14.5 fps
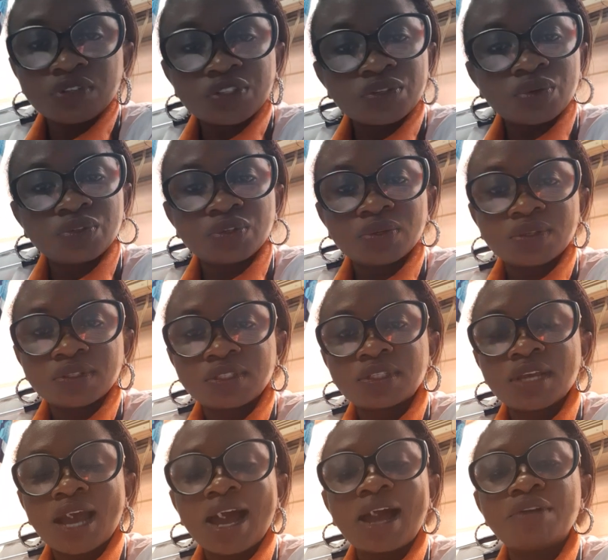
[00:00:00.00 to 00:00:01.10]

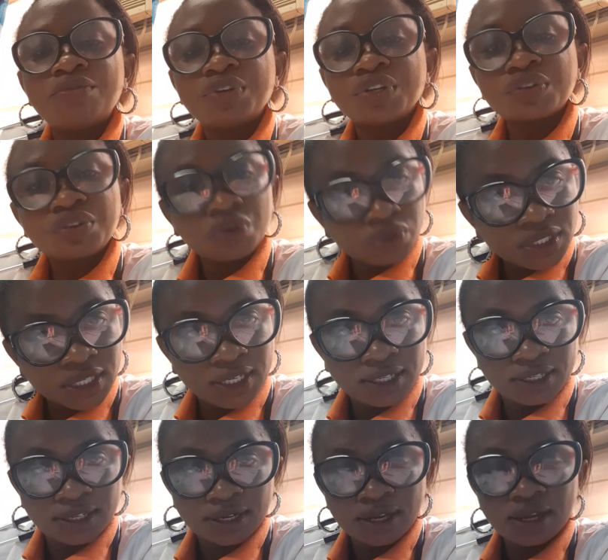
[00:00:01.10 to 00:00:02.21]
soldiers are
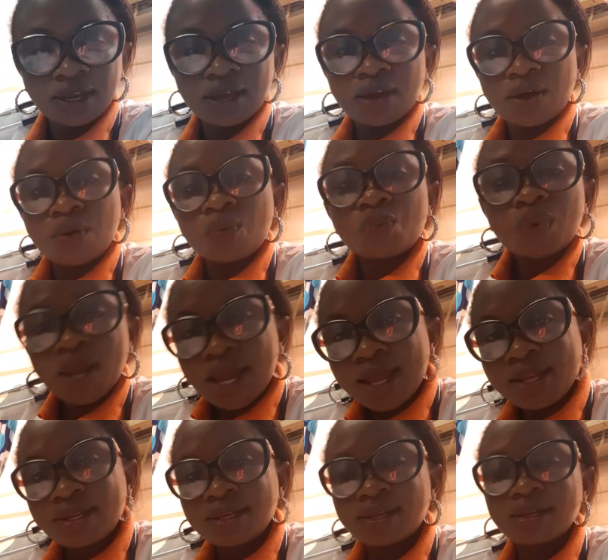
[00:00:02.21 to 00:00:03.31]
recruited
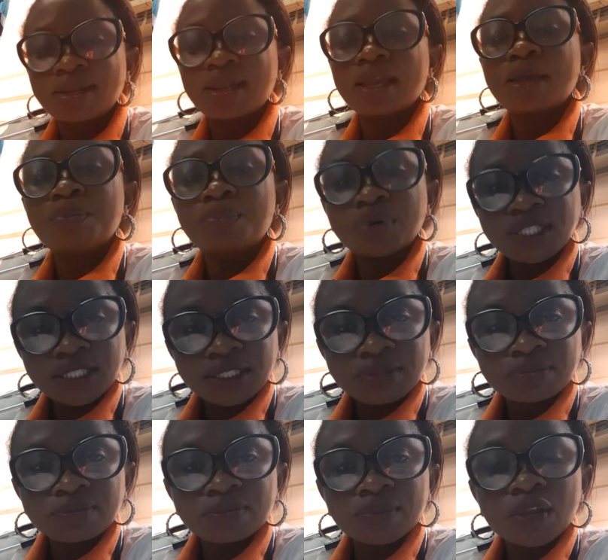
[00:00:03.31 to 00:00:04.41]
when the
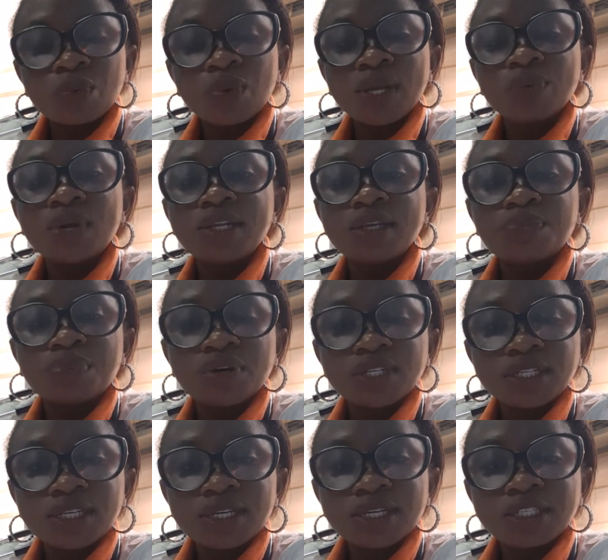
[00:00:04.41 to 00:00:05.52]

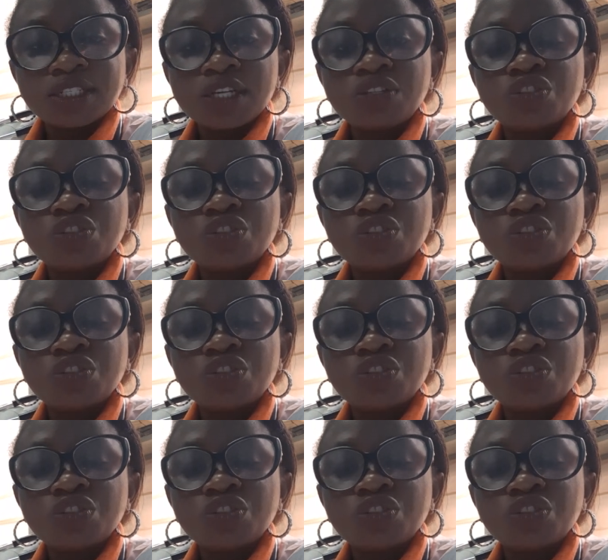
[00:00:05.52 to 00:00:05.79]
body is